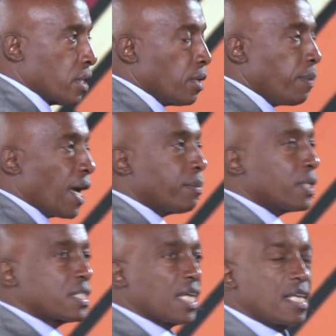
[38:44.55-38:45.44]
The
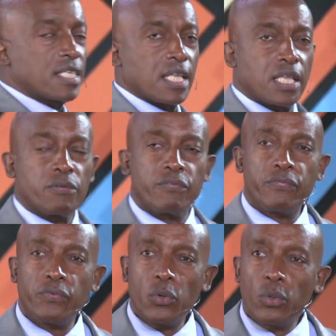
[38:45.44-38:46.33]
Bible says, the
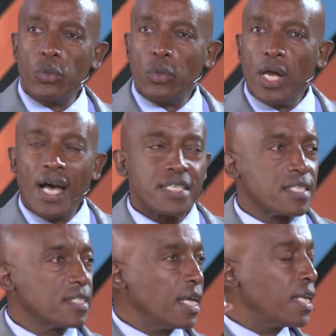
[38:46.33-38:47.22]
fool has
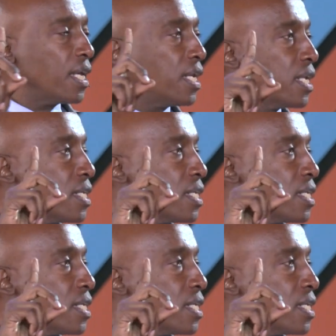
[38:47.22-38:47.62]
said in